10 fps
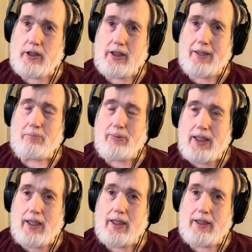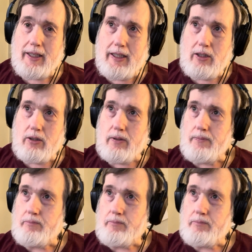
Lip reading: It's like big deal.